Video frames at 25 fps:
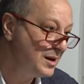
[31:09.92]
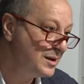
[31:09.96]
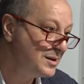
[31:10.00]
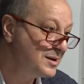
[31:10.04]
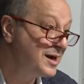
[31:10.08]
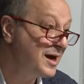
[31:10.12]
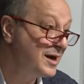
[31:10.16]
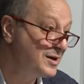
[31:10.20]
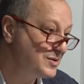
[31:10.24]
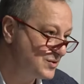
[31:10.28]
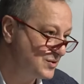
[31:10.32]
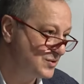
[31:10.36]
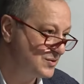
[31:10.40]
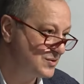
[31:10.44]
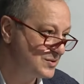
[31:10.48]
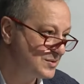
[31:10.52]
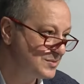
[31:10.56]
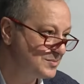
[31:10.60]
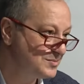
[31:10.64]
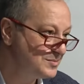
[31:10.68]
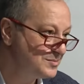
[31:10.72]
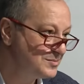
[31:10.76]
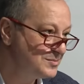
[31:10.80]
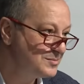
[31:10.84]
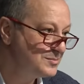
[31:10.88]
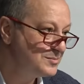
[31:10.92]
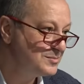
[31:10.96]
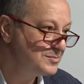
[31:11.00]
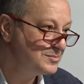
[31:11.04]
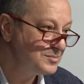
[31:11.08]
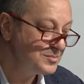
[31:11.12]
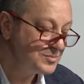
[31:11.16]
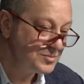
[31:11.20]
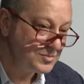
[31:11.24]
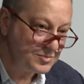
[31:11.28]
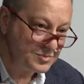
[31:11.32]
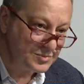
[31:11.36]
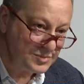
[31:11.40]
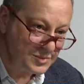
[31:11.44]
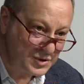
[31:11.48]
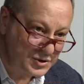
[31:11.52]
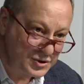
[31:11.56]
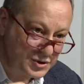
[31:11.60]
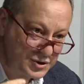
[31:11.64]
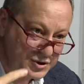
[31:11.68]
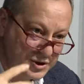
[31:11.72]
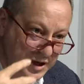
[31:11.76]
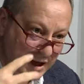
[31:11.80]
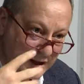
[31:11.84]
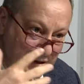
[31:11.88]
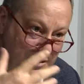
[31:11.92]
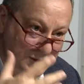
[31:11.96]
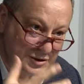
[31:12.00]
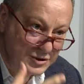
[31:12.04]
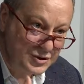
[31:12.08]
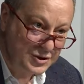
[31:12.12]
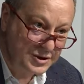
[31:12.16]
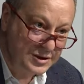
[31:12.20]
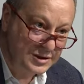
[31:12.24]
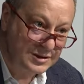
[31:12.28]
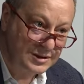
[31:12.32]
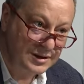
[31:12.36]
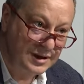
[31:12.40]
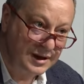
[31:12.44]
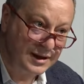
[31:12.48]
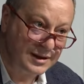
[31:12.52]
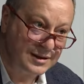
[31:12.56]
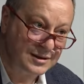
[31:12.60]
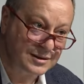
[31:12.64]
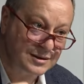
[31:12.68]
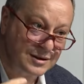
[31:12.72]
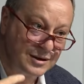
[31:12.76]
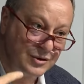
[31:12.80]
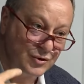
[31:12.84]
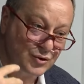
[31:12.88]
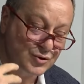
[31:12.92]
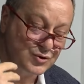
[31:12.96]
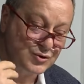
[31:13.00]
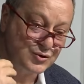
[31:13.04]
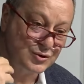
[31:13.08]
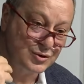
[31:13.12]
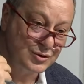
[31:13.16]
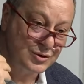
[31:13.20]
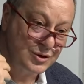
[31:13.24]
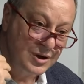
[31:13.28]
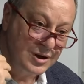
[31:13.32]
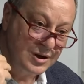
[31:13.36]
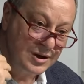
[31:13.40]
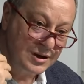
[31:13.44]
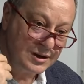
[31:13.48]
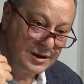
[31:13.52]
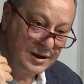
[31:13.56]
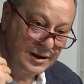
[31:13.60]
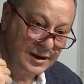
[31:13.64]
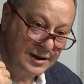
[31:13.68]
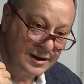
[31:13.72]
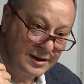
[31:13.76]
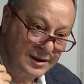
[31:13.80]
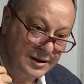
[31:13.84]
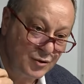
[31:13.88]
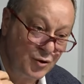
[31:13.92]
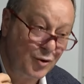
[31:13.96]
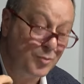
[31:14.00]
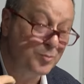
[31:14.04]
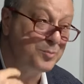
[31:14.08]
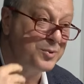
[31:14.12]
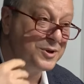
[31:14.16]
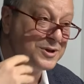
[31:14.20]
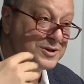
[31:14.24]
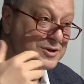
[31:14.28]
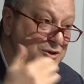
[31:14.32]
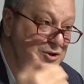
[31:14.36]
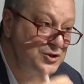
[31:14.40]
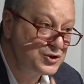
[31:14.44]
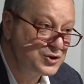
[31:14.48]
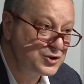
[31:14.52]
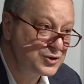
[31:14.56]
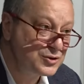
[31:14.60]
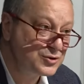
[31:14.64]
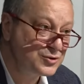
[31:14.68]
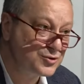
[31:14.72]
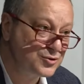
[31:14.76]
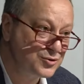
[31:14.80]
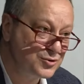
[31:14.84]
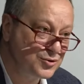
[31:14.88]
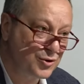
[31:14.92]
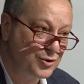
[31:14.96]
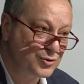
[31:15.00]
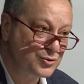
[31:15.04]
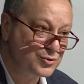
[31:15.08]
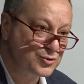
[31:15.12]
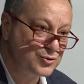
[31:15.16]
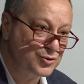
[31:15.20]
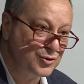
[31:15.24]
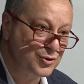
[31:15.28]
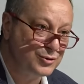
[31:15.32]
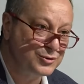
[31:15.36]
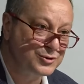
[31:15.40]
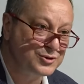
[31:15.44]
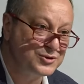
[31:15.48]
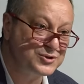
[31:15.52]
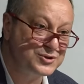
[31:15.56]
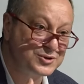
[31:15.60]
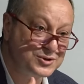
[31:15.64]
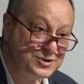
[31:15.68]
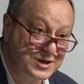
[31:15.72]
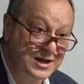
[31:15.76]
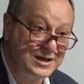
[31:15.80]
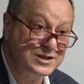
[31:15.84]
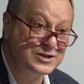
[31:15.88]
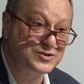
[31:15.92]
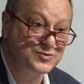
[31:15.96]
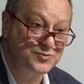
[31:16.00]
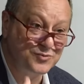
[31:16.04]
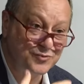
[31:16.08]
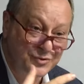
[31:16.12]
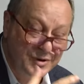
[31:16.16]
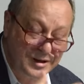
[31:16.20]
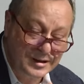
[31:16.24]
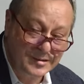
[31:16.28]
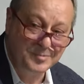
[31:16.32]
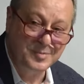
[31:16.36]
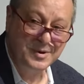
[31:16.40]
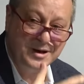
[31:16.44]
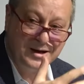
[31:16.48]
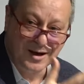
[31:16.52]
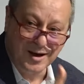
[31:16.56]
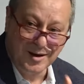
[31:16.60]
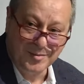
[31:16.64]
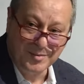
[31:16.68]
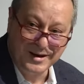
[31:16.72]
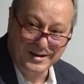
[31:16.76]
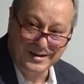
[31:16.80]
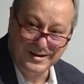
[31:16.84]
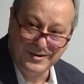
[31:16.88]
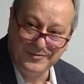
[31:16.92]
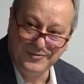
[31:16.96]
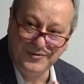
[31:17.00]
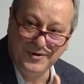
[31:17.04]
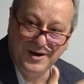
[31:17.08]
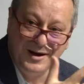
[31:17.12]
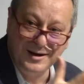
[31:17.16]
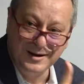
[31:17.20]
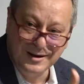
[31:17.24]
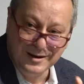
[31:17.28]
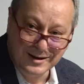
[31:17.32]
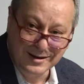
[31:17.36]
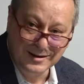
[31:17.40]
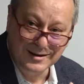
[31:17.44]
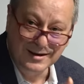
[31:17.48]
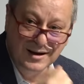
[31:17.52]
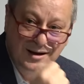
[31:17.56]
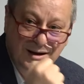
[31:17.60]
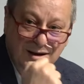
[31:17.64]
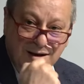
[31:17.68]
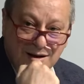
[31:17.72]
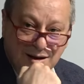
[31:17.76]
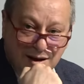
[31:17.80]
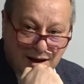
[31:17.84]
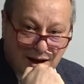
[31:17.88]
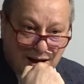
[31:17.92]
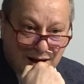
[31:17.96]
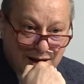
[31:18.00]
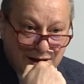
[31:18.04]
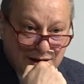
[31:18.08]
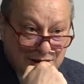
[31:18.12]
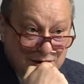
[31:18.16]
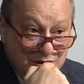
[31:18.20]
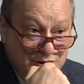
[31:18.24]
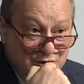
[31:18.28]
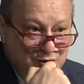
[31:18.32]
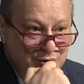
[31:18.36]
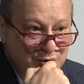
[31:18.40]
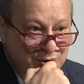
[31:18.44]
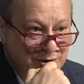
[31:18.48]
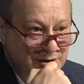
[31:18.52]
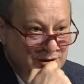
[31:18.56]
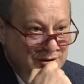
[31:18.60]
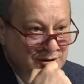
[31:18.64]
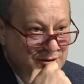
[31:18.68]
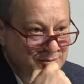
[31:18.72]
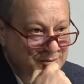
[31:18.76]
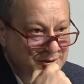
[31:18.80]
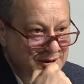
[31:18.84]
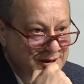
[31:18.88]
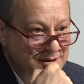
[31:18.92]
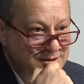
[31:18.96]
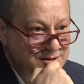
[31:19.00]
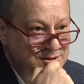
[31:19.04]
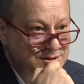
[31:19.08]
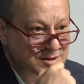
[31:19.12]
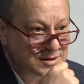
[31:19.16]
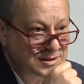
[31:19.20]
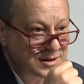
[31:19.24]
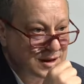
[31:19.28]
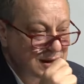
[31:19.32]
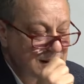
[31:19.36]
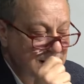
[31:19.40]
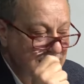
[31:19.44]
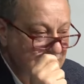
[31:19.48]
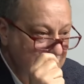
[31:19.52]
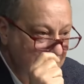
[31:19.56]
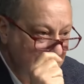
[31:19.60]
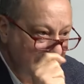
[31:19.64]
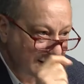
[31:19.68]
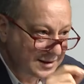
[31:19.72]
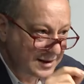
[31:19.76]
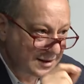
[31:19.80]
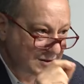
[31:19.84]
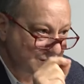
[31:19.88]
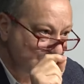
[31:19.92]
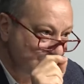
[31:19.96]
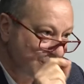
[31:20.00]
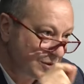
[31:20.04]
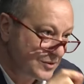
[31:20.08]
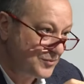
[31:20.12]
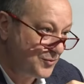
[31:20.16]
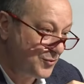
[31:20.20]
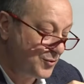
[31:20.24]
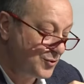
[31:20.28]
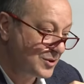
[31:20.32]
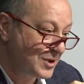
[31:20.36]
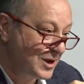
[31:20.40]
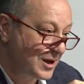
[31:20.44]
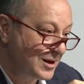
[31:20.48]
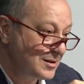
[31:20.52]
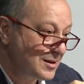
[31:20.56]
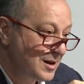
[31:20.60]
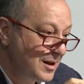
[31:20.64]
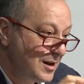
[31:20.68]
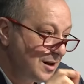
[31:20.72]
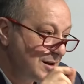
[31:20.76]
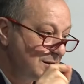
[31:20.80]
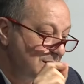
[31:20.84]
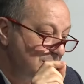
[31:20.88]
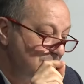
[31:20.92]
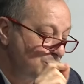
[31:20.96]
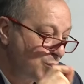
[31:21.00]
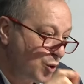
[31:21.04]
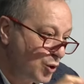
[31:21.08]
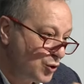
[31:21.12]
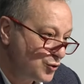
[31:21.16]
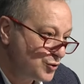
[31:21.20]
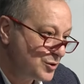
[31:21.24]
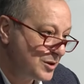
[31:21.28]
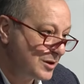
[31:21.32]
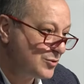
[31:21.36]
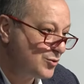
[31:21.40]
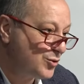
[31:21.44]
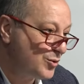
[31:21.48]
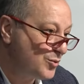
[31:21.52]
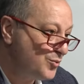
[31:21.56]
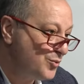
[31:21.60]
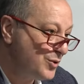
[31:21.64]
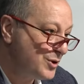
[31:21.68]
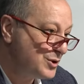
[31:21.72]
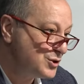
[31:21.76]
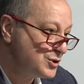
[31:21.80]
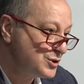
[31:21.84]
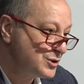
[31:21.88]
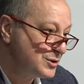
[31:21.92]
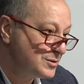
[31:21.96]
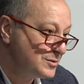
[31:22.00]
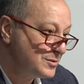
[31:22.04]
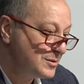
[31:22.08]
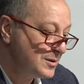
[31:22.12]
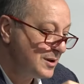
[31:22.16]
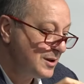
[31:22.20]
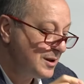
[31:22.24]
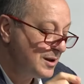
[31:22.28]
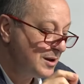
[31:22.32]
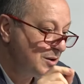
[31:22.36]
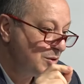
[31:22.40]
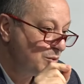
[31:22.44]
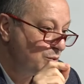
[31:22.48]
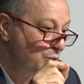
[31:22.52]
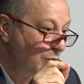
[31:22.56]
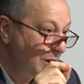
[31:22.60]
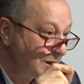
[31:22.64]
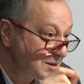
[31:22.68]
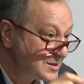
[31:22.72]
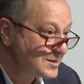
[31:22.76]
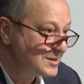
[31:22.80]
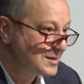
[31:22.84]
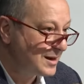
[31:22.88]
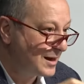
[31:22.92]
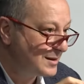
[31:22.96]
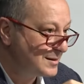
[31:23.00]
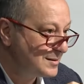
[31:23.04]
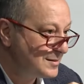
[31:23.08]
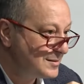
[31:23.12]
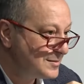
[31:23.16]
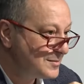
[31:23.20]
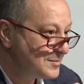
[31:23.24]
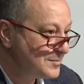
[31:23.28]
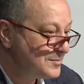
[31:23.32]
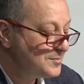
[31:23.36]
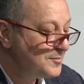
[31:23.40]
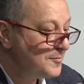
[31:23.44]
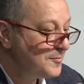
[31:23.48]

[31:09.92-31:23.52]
cases. The challenging and also competition to control the straits will become a defining issue in the Black Sea. Let us not forget, the Montreal Convention was done